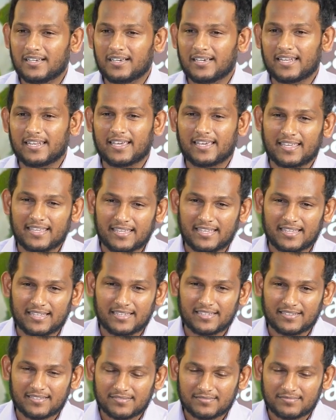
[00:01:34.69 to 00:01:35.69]
and
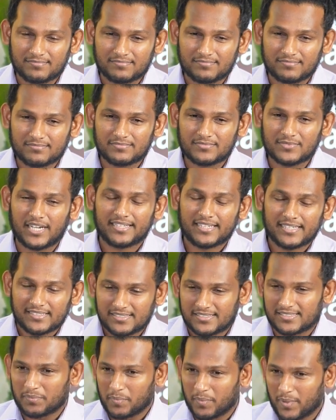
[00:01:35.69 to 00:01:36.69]
I did
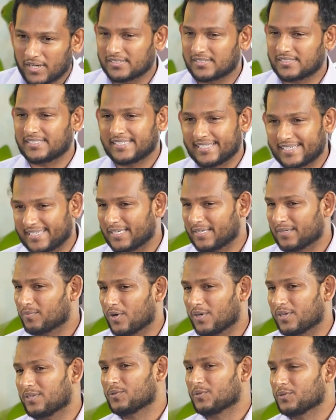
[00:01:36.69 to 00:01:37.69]
CIMA, CIM,
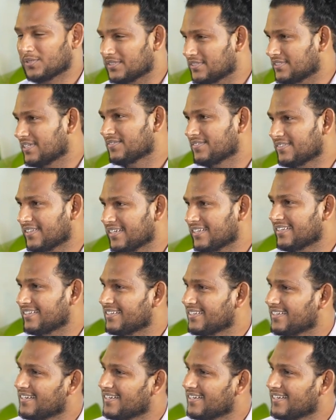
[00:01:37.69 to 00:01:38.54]
all the good stuff that